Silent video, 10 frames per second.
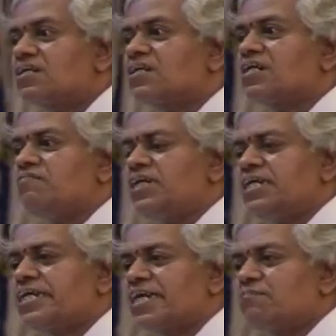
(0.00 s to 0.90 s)

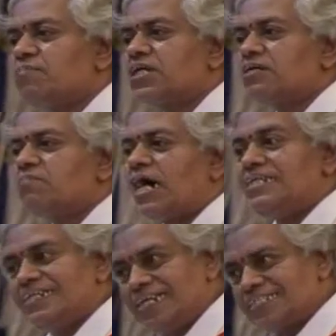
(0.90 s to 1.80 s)
Kavi can become
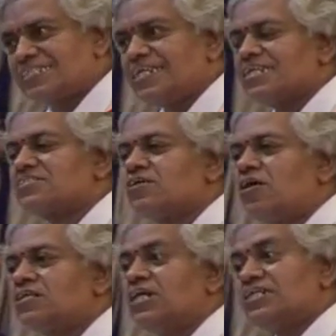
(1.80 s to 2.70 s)
unless he has
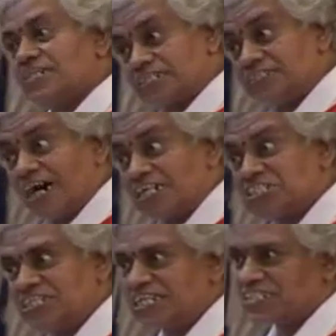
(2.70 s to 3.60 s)
got that
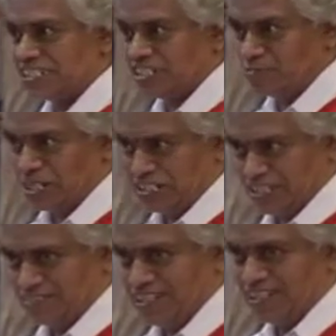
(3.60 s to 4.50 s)
darshanic sensibility.